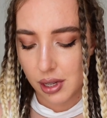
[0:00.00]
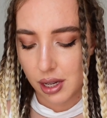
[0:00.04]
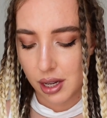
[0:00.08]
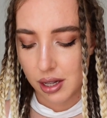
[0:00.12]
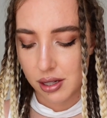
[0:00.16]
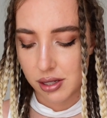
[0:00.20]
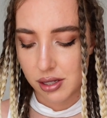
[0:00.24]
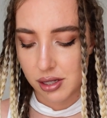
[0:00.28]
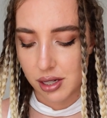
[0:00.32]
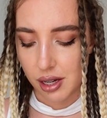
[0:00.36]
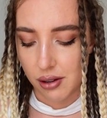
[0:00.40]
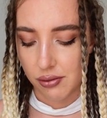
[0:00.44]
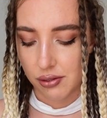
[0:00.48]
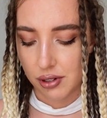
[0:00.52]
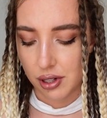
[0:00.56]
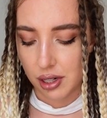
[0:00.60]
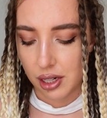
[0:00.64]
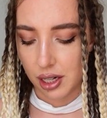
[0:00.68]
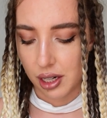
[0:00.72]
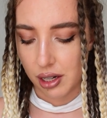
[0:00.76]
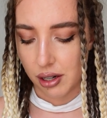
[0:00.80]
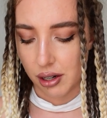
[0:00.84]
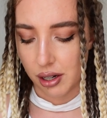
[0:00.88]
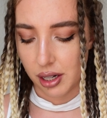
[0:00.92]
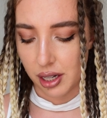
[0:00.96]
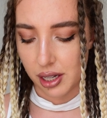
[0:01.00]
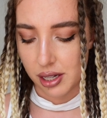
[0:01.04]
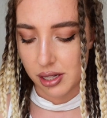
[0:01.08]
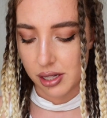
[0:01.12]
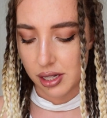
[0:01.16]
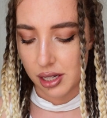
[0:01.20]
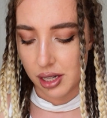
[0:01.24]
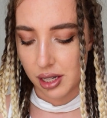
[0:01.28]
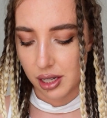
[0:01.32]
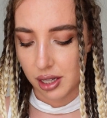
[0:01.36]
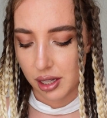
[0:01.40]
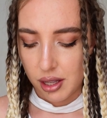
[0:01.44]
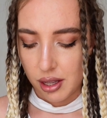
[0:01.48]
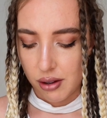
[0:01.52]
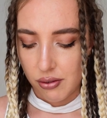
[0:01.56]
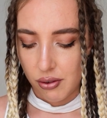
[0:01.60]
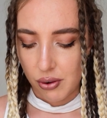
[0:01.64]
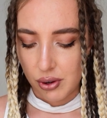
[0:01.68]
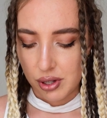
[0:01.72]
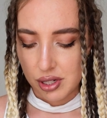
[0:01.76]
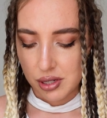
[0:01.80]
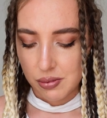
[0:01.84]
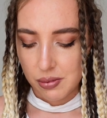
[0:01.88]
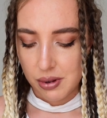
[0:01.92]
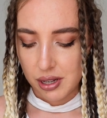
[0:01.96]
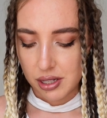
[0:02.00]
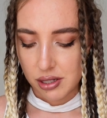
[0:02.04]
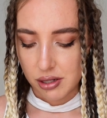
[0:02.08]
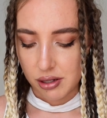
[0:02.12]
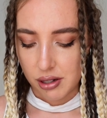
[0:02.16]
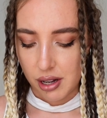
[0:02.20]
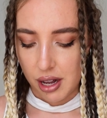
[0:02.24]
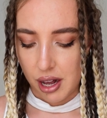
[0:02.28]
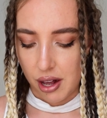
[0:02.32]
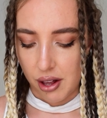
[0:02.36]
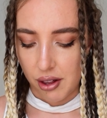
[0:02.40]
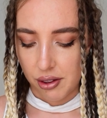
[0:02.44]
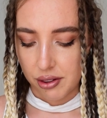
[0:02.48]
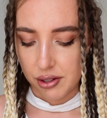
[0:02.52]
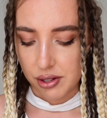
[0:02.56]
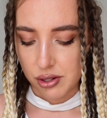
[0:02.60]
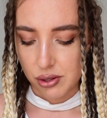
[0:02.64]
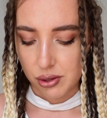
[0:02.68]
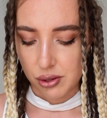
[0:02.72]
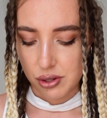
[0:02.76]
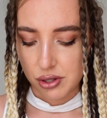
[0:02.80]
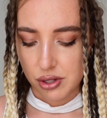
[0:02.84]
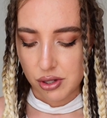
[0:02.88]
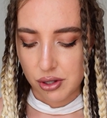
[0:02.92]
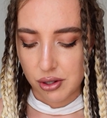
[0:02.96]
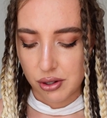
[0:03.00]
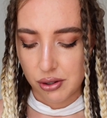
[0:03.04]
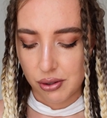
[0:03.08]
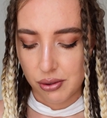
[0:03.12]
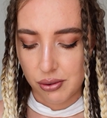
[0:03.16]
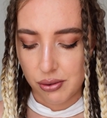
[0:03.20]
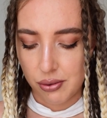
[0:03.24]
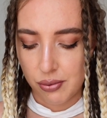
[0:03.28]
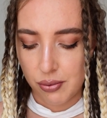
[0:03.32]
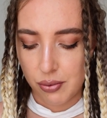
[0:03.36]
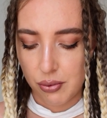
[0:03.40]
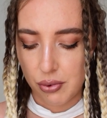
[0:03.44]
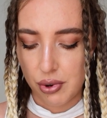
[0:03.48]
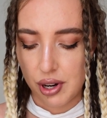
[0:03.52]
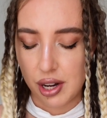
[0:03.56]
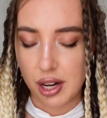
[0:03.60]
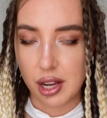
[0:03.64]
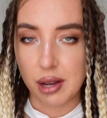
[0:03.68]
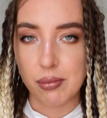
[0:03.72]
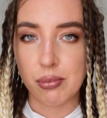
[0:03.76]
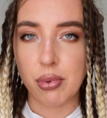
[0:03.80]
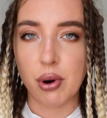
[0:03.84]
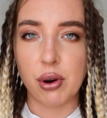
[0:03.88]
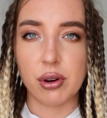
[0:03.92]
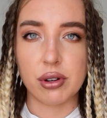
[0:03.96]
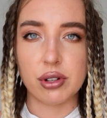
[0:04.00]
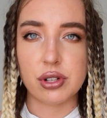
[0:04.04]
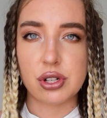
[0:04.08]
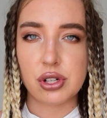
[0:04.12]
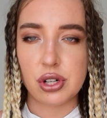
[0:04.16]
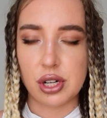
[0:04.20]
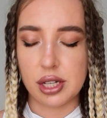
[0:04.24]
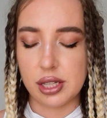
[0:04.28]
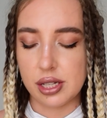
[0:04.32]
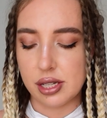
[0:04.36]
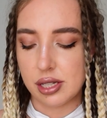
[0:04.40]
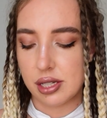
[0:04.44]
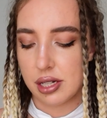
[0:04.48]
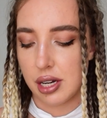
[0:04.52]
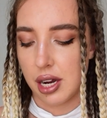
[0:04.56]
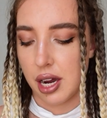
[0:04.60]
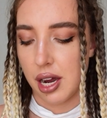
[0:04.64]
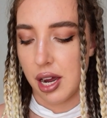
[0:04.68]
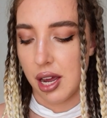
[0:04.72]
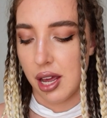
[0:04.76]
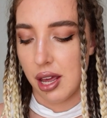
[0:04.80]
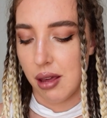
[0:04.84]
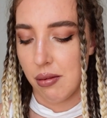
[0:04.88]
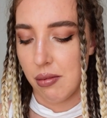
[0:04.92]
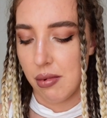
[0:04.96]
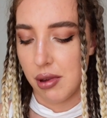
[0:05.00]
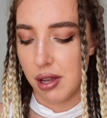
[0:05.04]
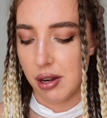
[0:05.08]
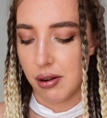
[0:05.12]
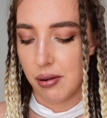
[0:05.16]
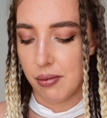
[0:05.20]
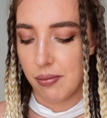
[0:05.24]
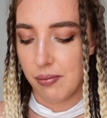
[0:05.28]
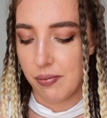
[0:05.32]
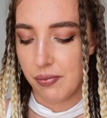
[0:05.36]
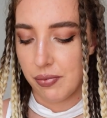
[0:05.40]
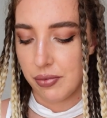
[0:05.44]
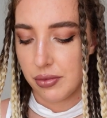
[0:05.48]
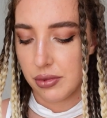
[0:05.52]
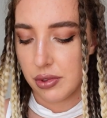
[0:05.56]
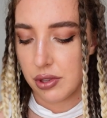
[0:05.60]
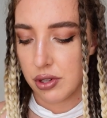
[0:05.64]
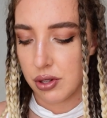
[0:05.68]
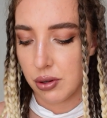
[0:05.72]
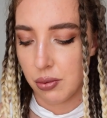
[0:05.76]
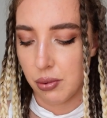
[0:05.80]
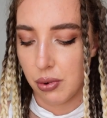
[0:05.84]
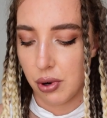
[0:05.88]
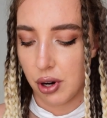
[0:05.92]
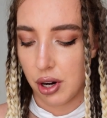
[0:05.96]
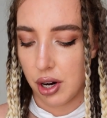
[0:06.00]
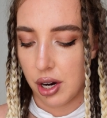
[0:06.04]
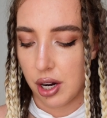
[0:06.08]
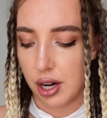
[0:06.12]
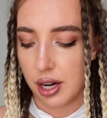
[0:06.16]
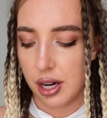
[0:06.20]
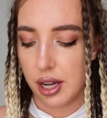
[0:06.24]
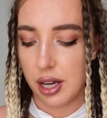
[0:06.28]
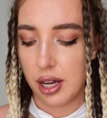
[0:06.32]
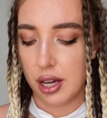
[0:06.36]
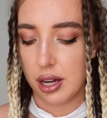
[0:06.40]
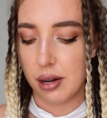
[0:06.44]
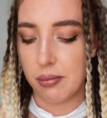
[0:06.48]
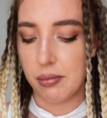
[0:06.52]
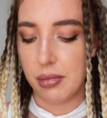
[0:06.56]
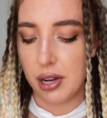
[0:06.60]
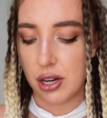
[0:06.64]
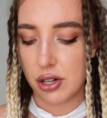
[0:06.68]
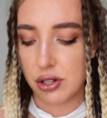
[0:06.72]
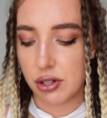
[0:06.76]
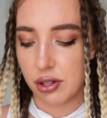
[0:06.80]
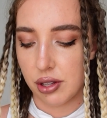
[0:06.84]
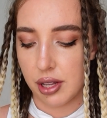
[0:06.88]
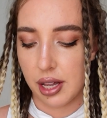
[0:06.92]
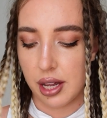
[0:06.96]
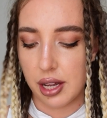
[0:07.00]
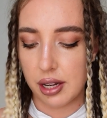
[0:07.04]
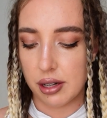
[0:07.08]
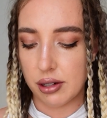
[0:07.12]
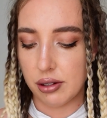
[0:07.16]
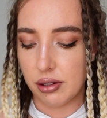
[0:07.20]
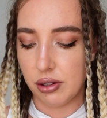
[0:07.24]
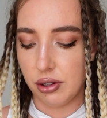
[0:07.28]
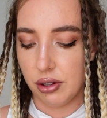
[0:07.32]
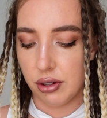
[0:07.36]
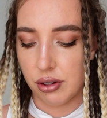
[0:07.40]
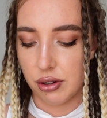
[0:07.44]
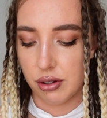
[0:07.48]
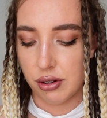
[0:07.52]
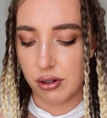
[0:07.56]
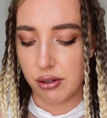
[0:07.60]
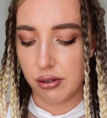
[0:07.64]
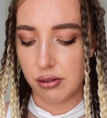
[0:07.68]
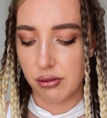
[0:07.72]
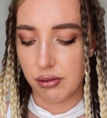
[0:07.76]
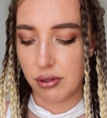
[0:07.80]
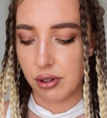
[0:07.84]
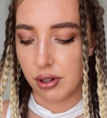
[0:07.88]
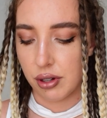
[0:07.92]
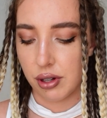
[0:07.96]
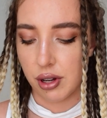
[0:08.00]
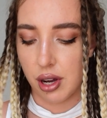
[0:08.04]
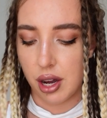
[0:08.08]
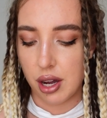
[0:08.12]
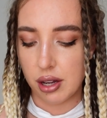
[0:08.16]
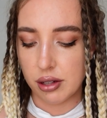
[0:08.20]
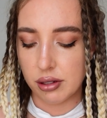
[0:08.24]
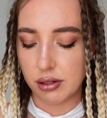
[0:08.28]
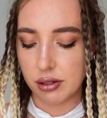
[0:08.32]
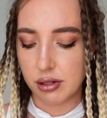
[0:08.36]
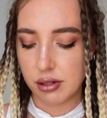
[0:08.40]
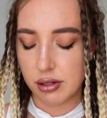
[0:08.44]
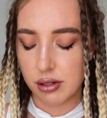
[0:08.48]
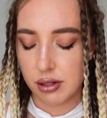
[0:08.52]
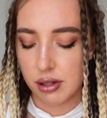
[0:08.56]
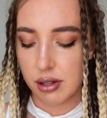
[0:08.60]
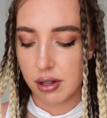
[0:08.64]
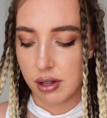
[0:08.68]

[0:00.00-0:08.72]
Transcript: It's definitely not easy. Everyone's mental health is also really important during this time, and to work on it and make sure that, you know, you're not